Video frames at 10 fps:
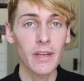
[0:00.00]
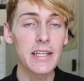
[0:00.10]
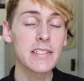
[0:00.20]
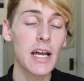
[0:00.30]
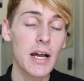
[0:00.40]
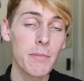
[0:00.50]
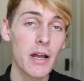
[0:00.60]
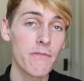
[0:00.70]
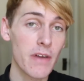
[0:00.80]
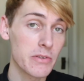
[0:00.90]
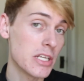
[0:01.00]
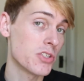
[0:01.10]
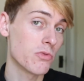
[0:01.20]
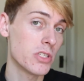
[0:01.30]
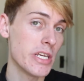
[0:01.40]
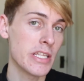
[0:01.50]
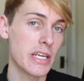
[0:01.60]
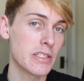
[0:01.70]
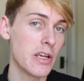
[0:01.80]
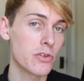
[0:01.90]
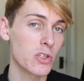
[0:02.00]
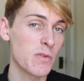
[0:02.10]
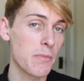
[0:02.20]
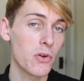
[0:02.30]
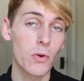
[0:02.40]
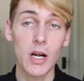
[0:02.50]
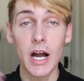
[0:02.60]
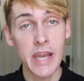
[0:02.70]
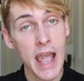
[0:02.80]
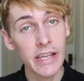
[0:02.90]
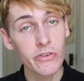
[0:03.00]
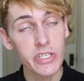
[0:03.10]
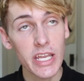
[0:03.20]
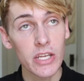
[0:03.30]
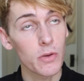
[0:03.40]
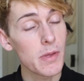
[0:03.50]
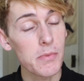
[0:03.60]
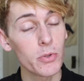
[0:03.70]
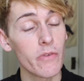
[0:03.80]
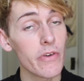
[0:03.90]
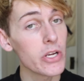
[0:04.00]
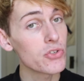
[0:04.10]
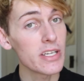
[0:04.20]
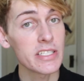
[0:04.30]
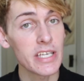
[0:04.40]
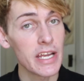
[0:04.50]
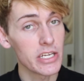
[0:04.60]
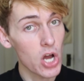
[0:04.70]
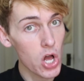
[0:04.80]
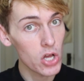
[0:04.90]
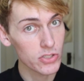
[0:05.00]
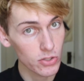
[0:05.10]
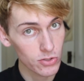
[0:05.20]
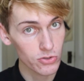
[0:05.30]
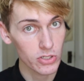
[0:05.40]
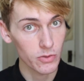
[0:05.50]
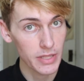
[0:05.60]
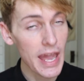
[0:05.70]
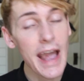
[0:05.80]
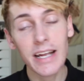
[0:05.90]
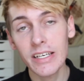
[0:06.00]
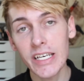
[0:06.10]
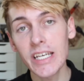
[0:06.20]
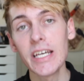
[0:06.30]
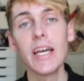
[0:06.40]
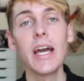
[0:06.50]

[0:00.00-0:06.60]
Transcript: It's a foundation routine that is geared towards people who are on Accutane or people who have very dry skin and also struggle with acne.